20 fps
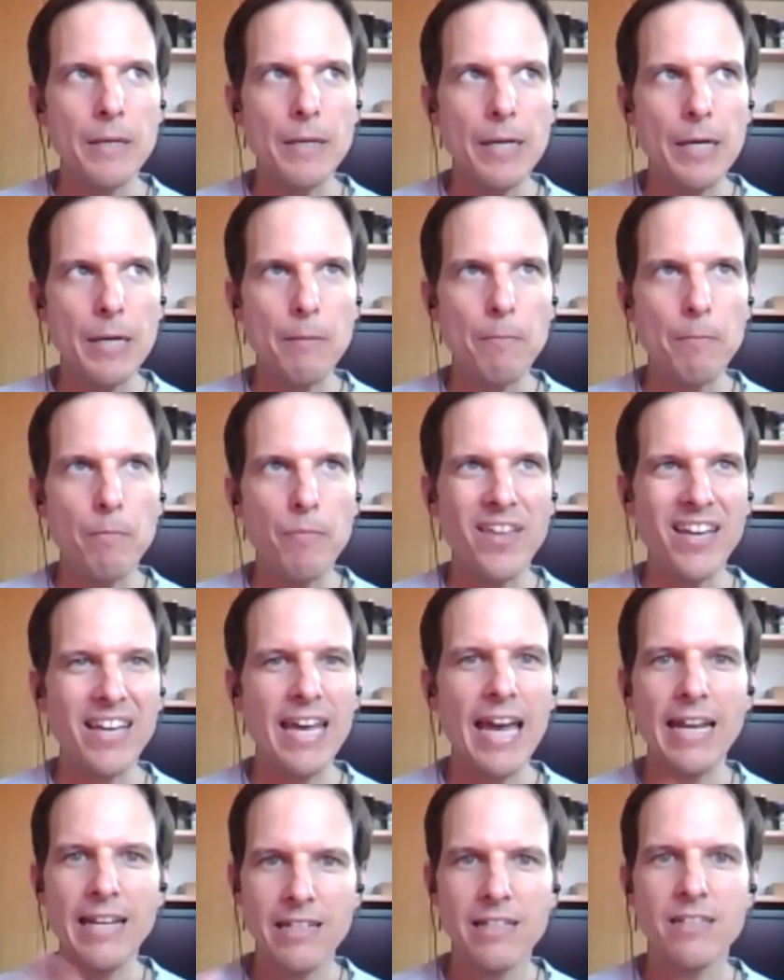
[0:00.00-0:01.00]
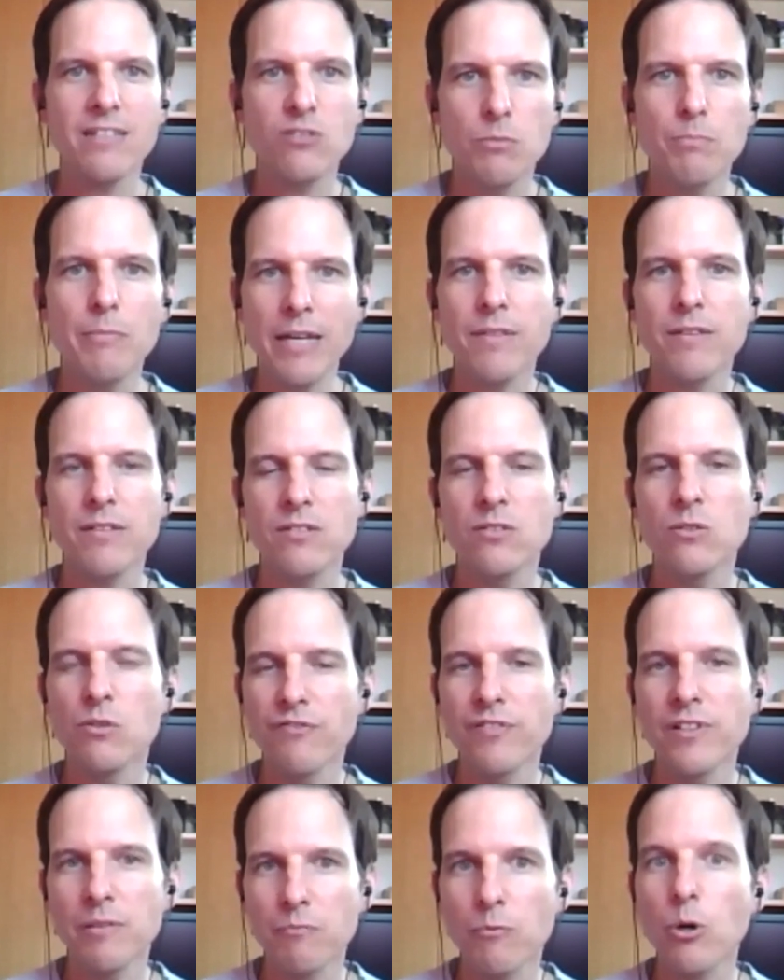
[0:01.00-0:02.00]
um, the catalyst to make this new
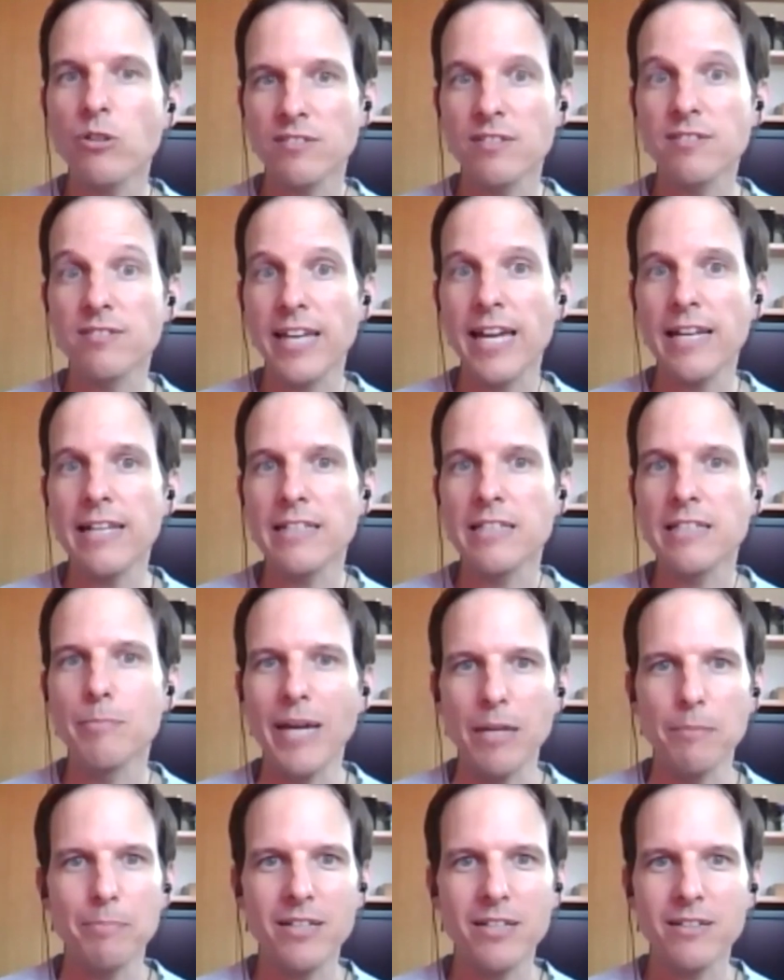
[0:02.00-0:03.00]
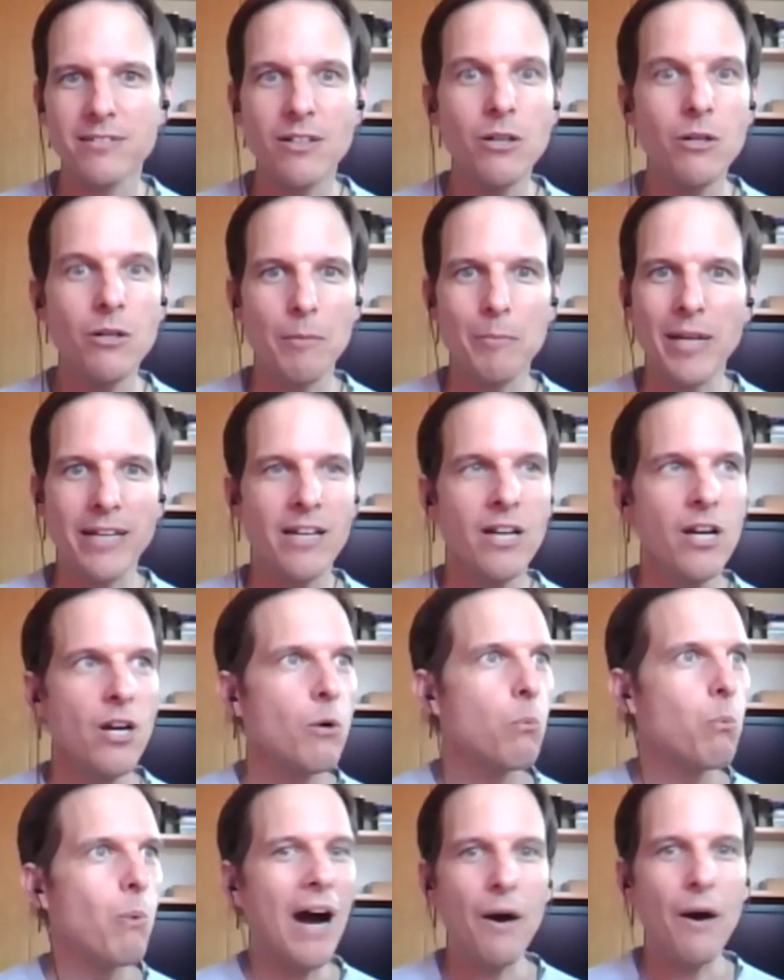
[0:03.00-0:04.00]
film was the scaling debate because oh i'm like
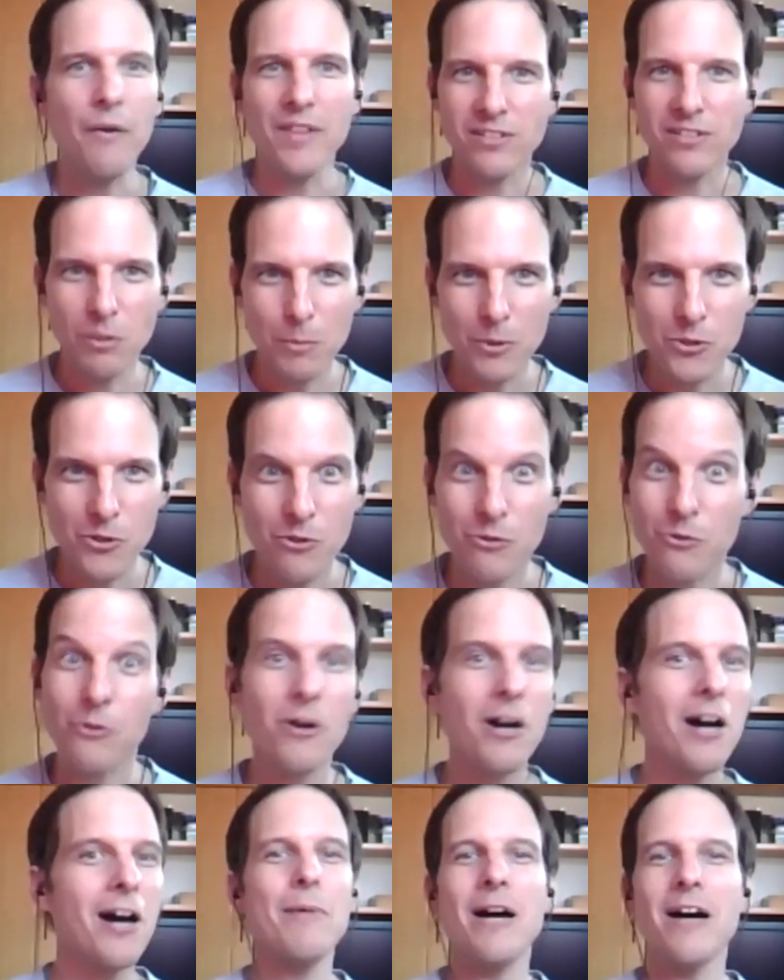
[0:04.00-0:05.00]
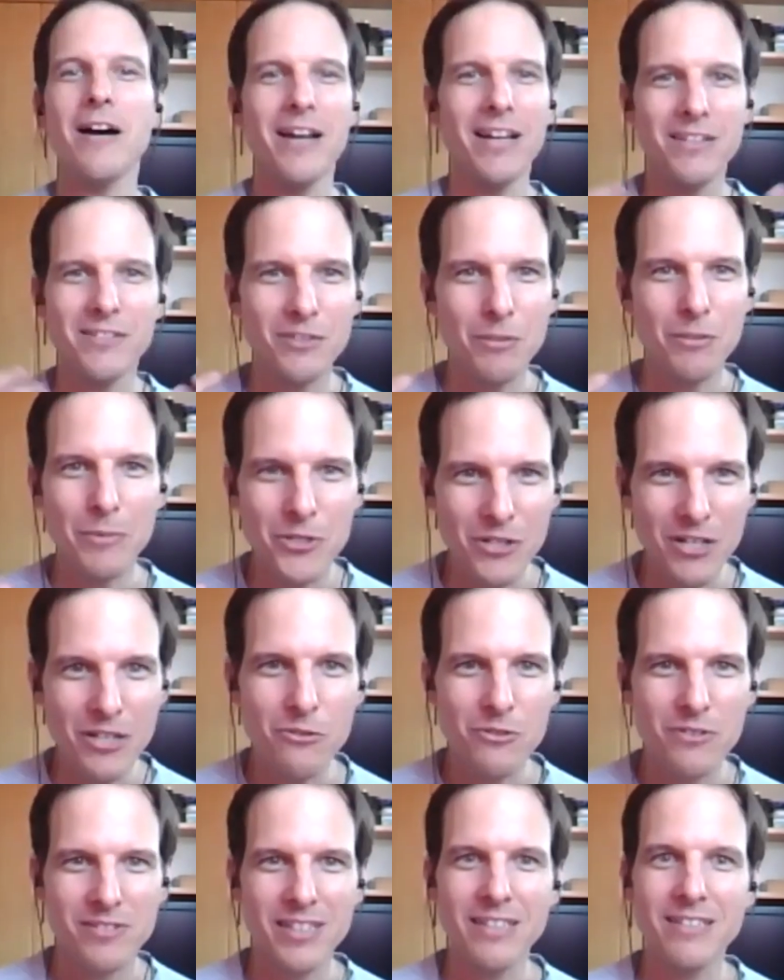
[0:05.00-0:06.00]
wow there's so much drama and so much
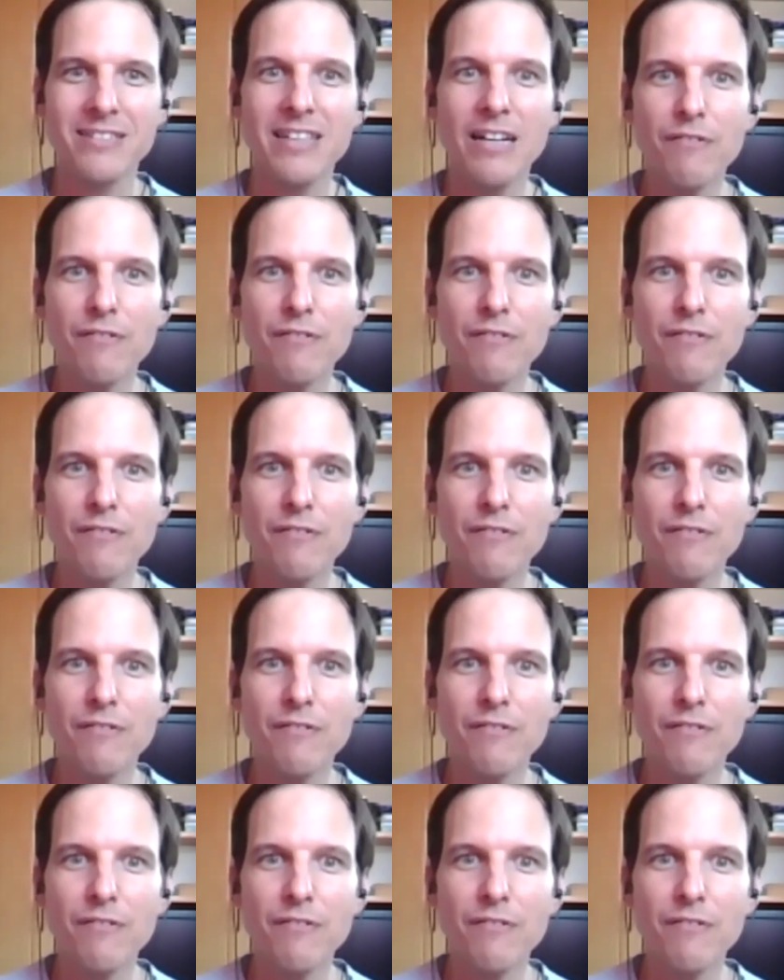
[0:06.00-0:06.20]
interesting stuff